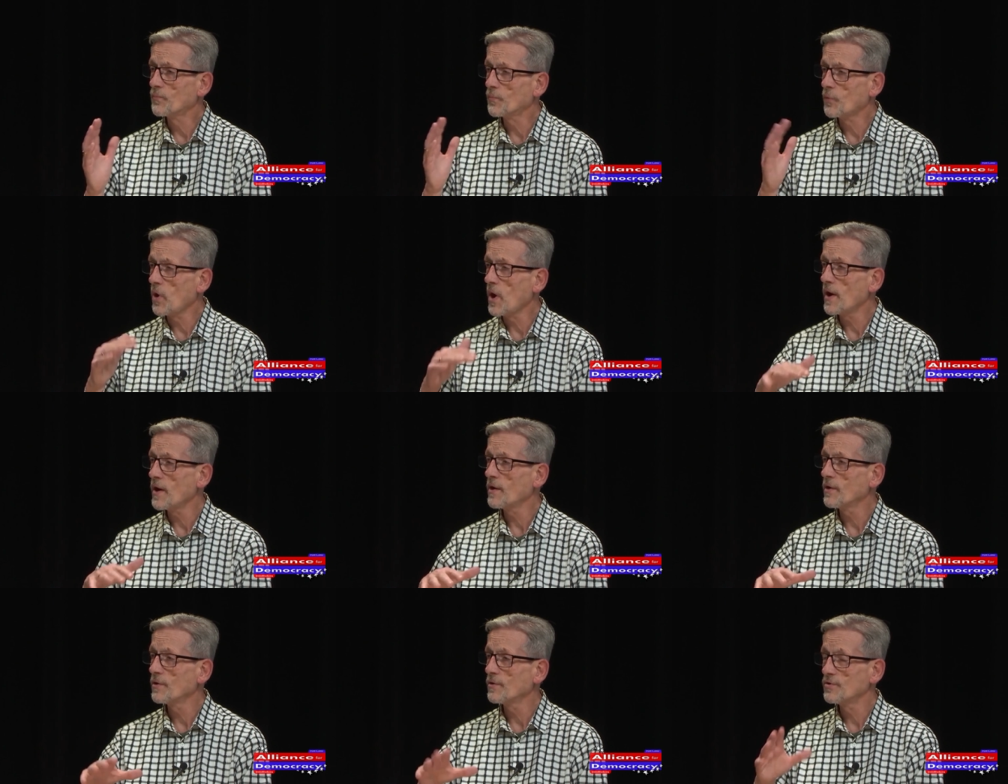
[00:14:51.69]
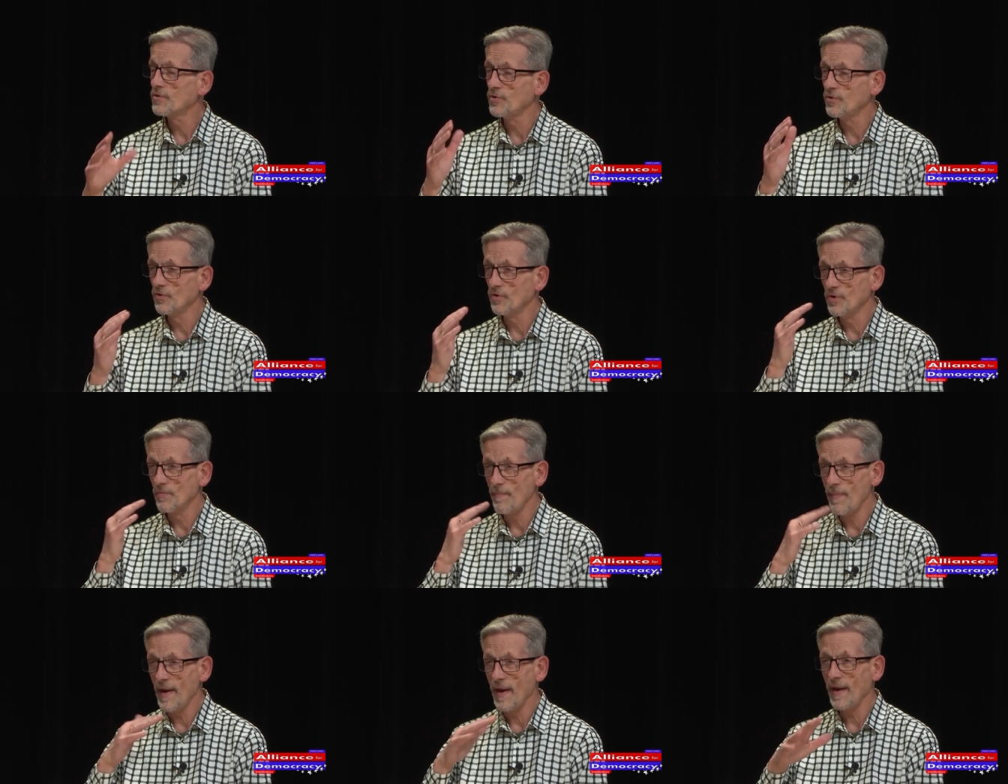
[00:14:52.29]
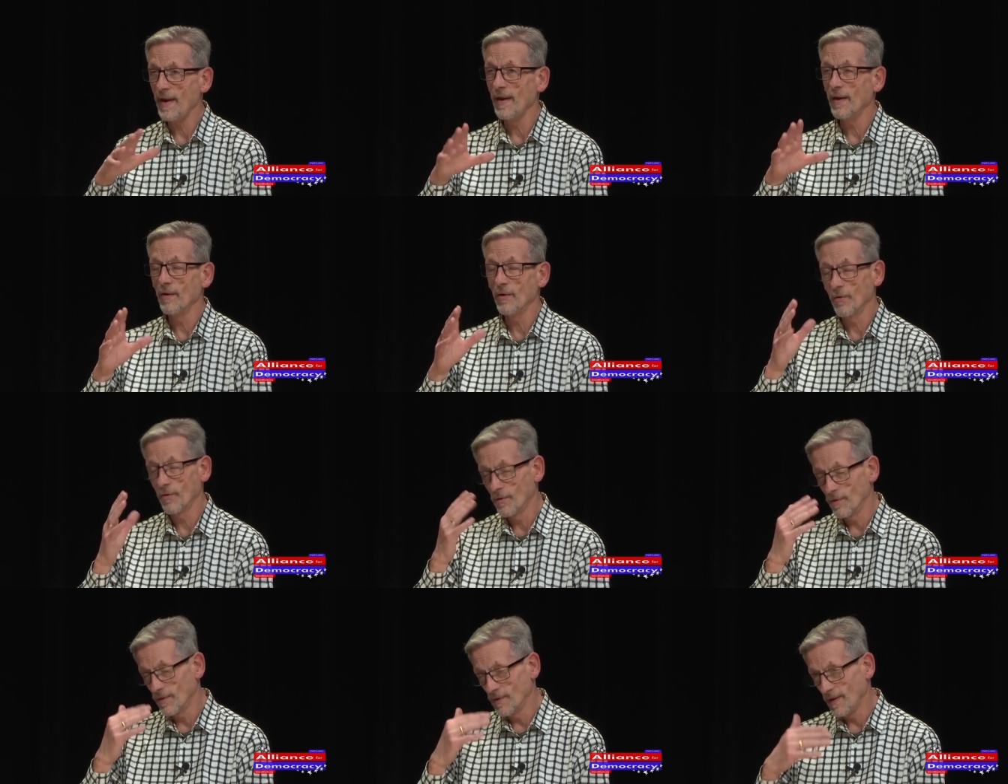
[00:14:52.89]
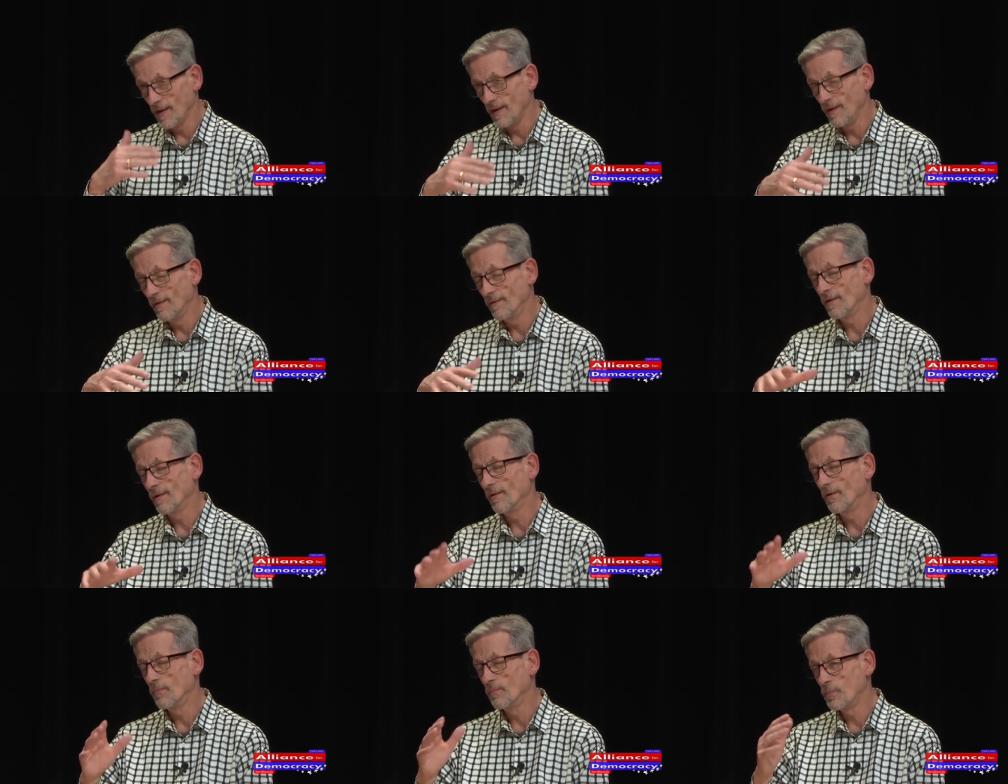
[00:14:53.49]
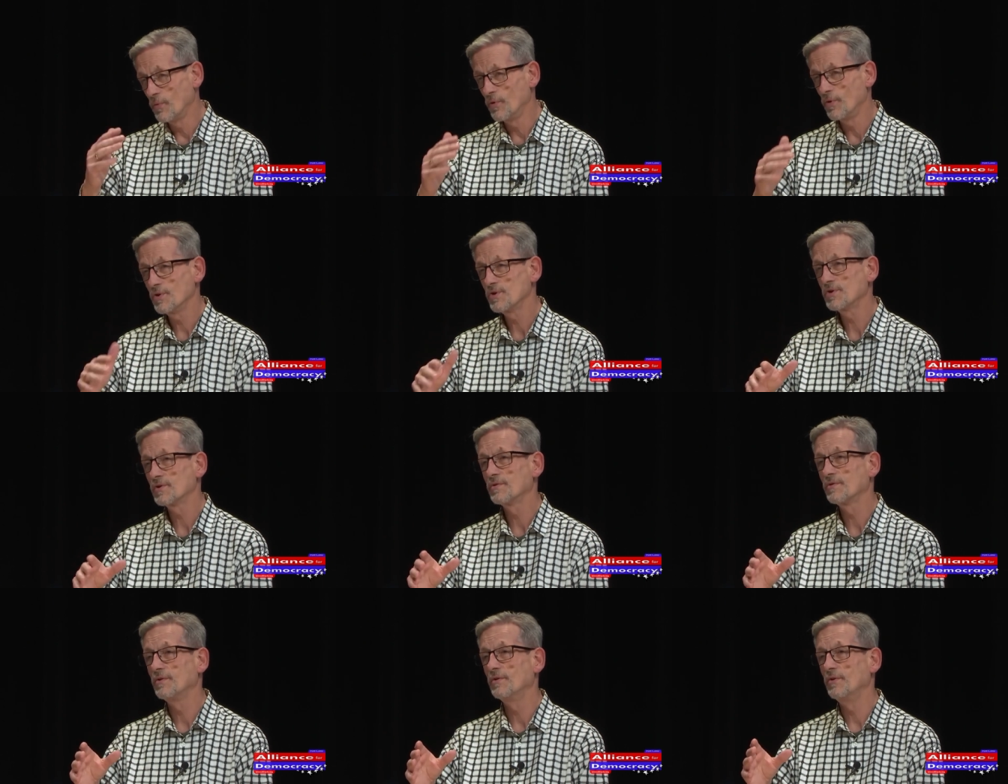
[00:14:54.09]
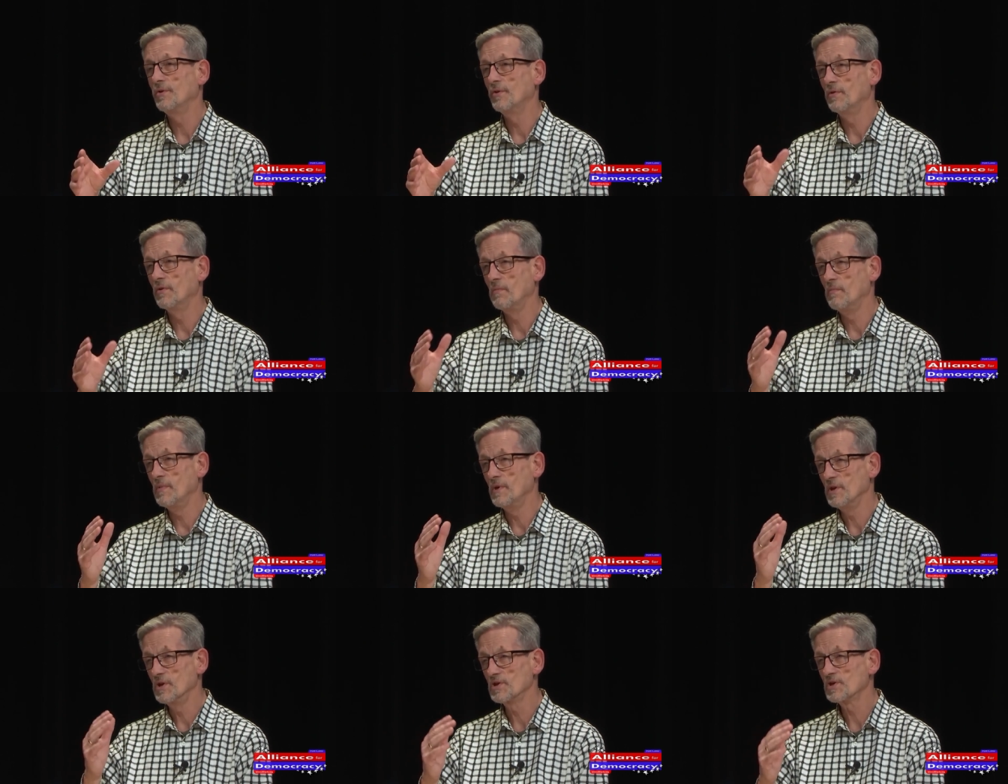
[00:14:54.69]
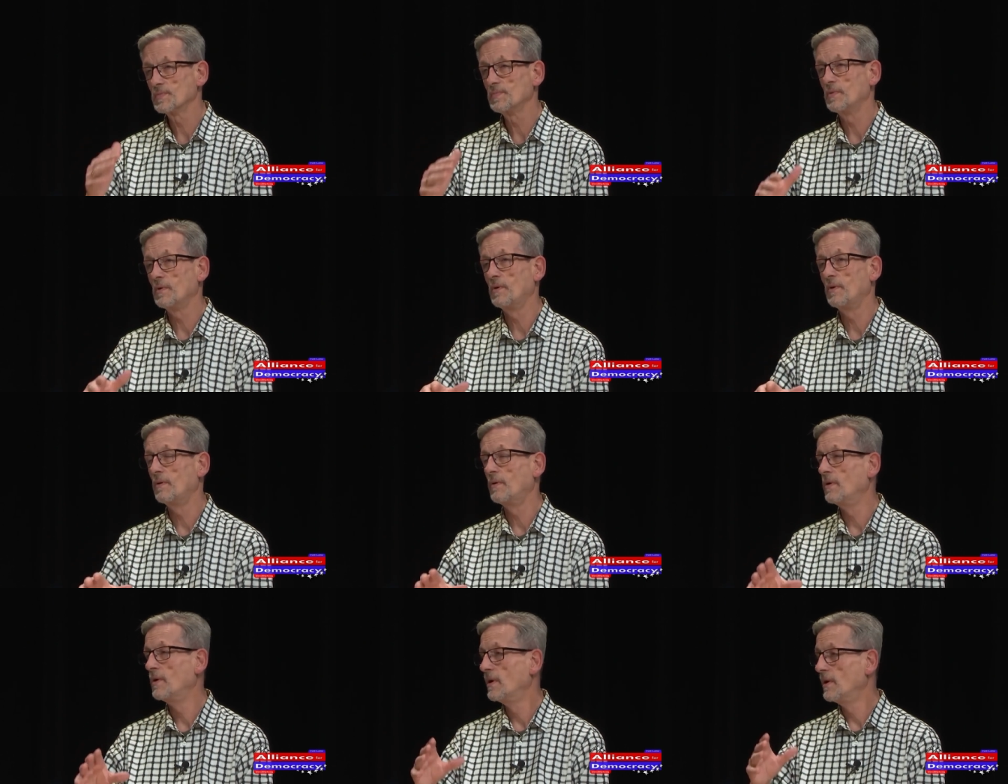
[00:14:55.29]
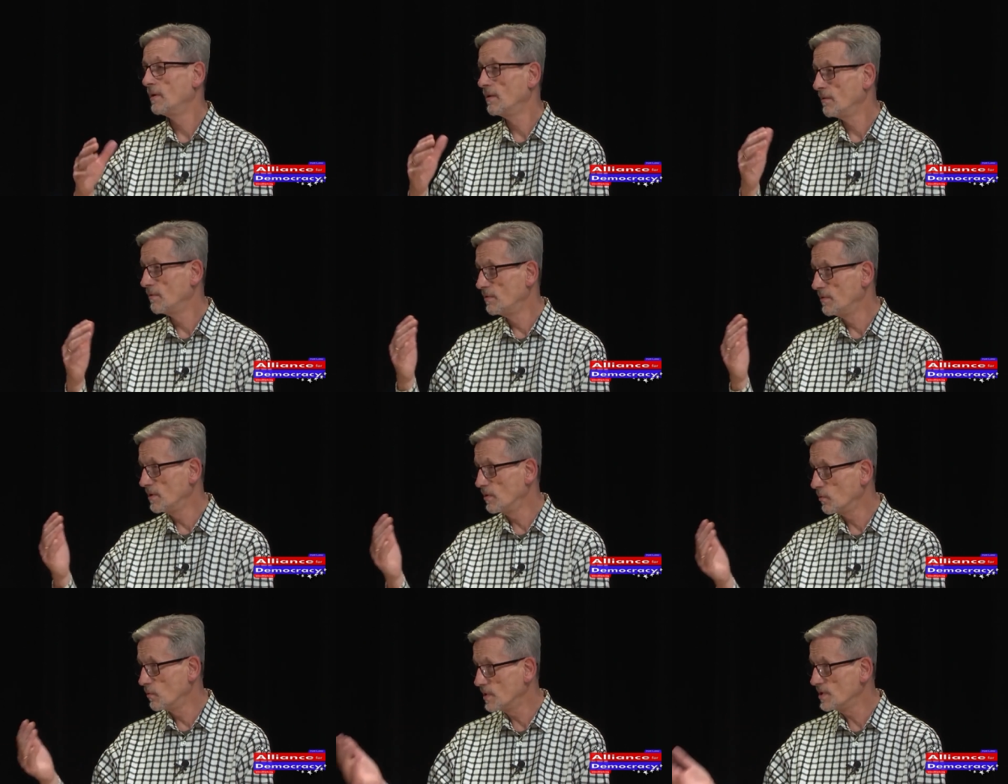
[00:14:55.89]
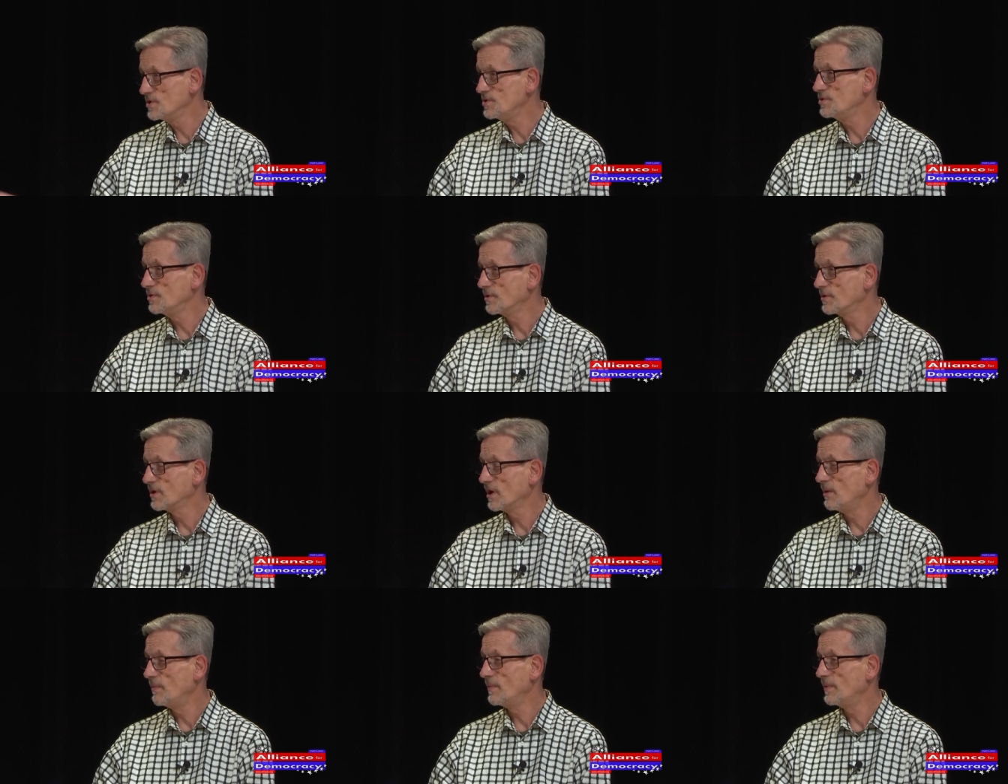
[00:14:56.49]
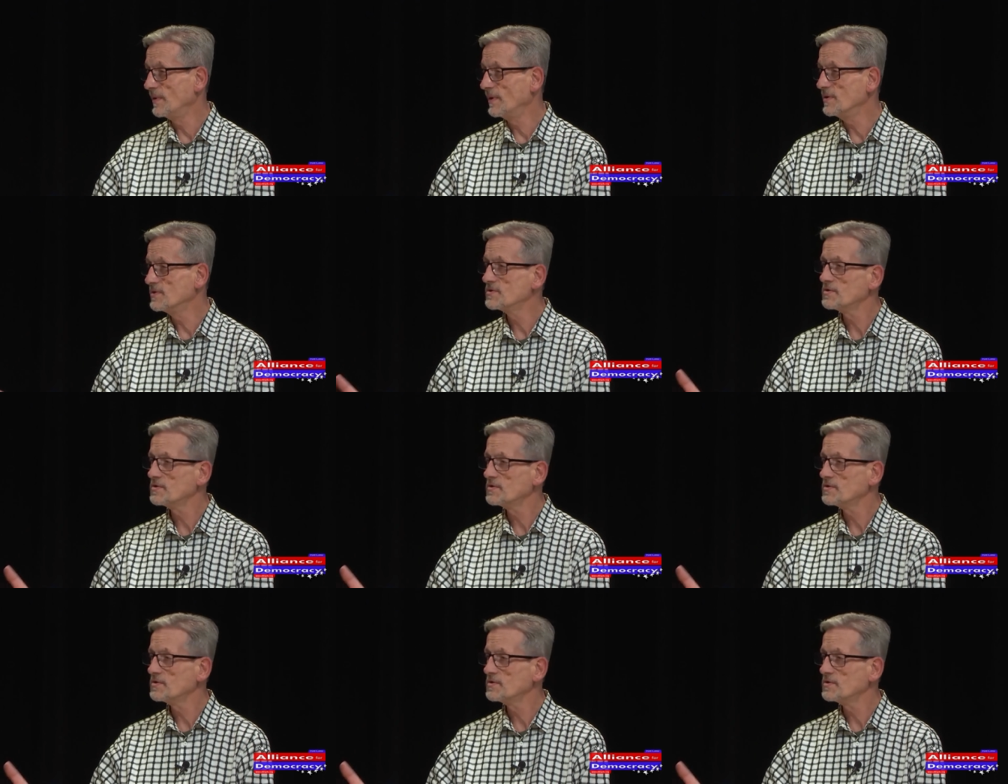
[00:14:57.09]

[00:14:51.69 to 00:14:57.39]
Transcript: prior to the ban or the uh, push to do a municipal, there was your company.